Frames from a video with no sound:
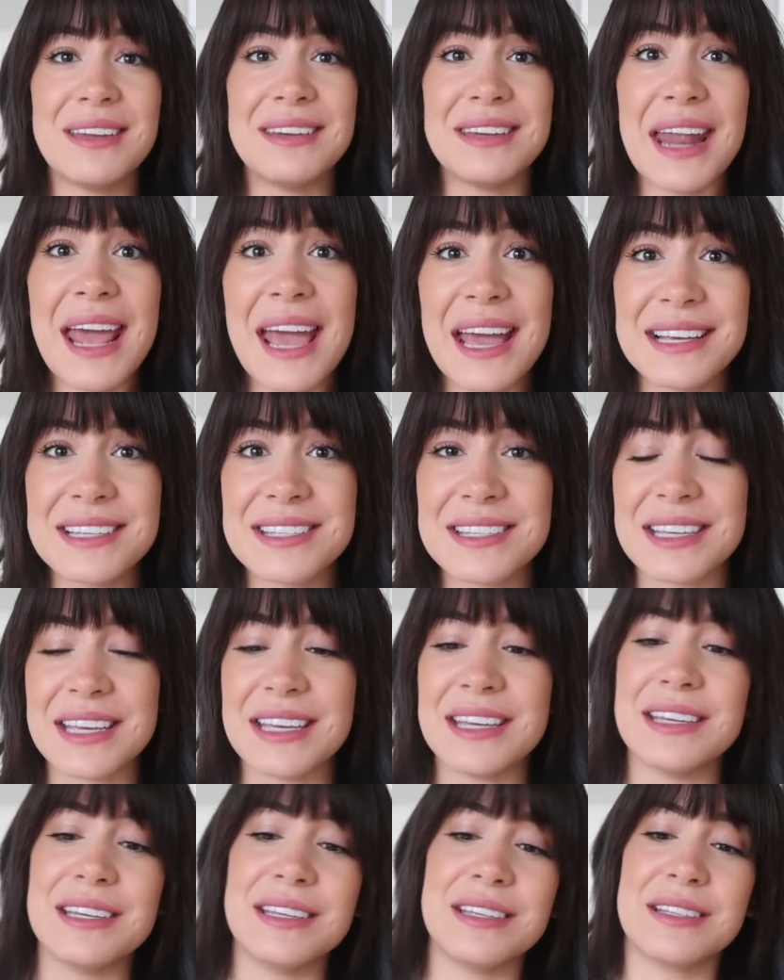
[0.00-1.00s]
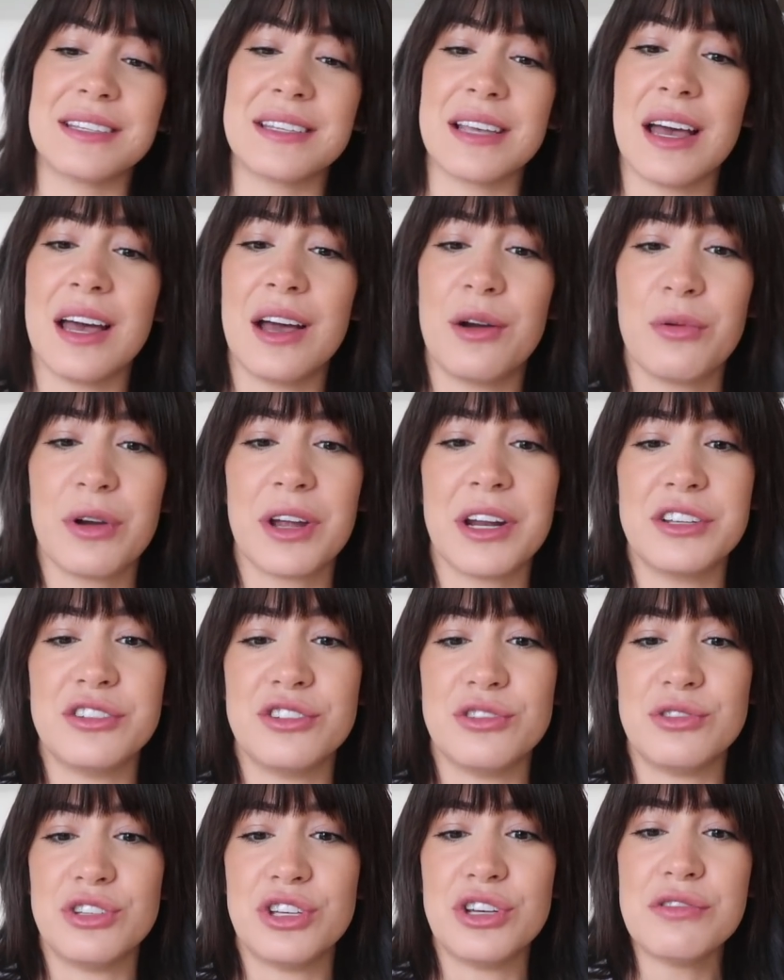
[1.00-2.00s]
Next is we're gonna
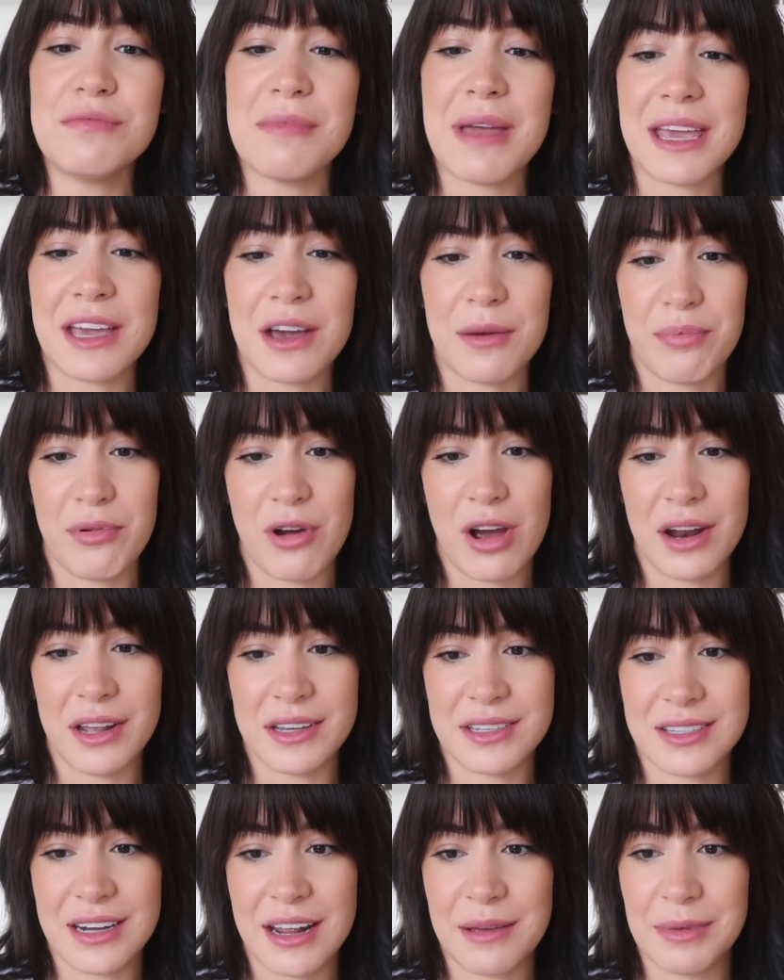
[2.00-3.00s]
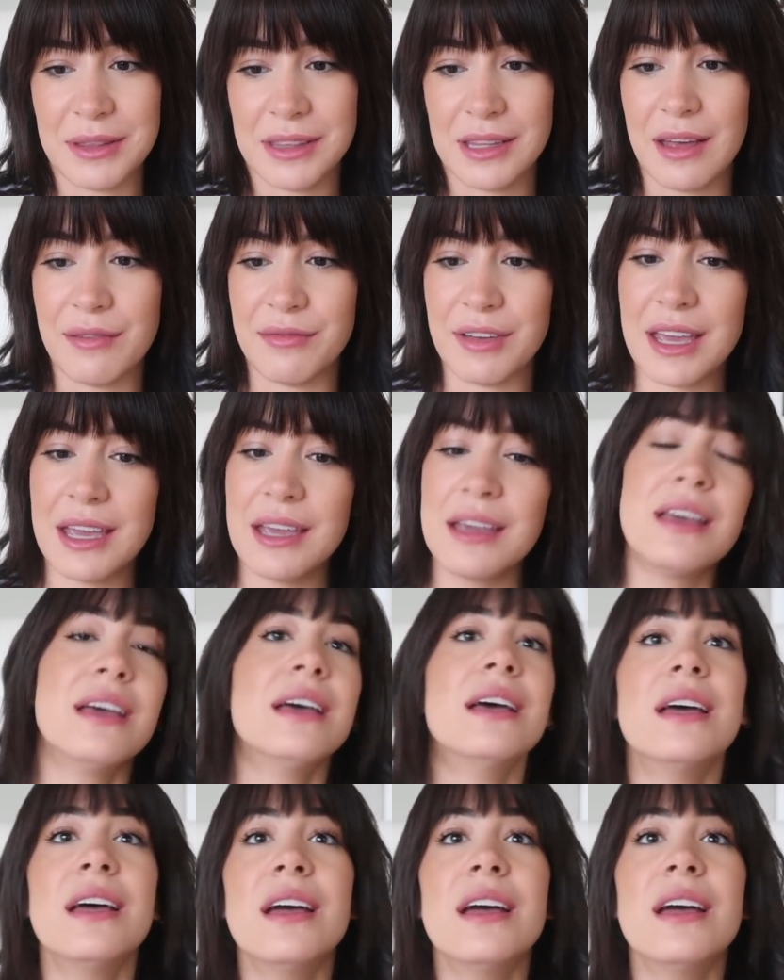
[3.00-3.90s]
do 2 makeup products that I've been loving.